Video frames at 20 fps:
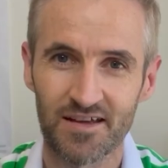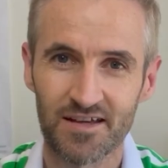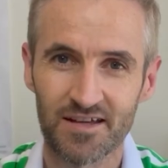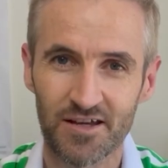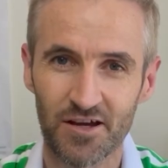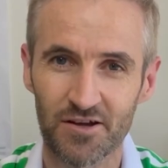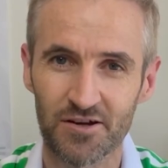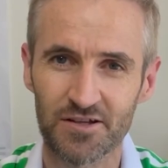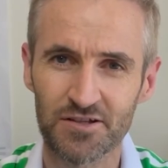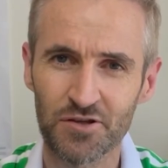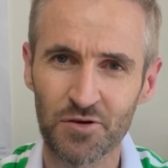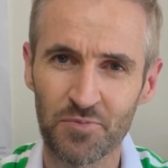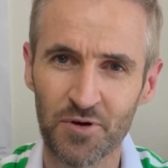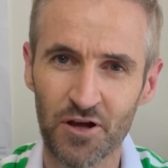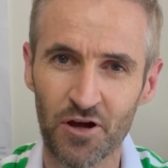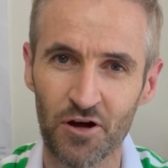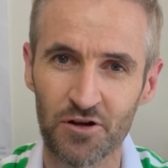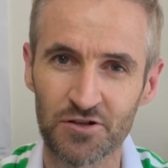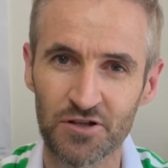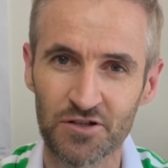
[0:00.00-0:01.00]
Go to
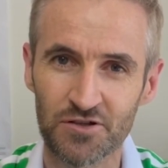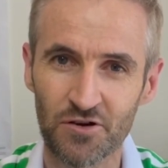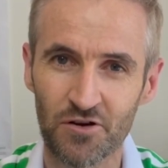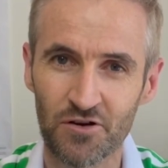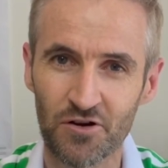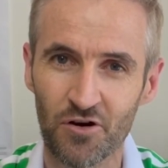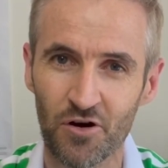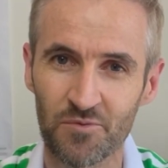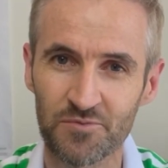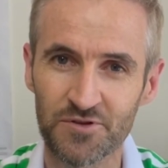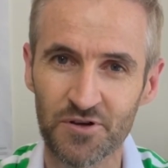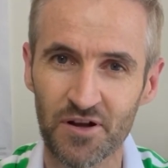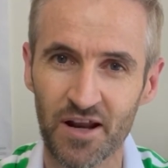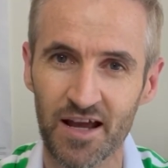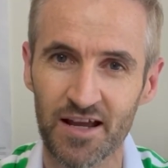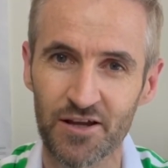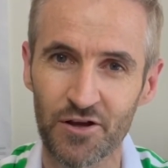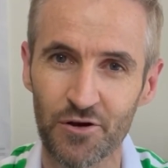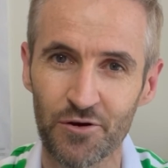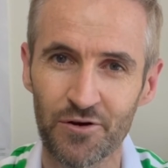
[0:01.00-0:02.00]
supercoach.com.au
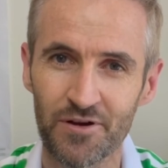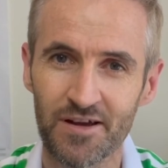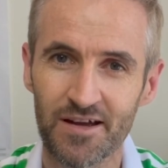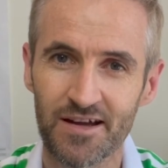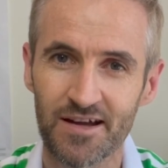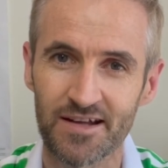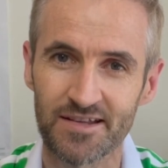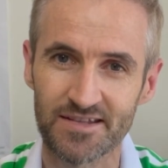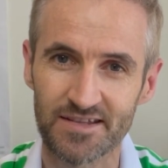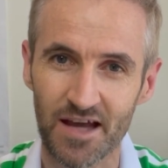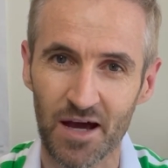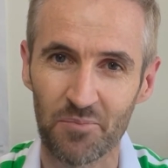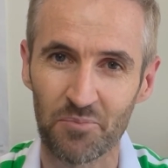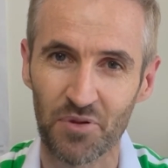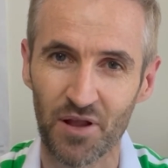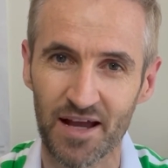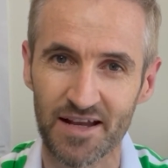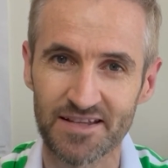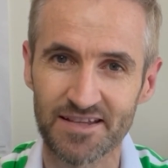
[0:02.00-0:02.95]
and start playing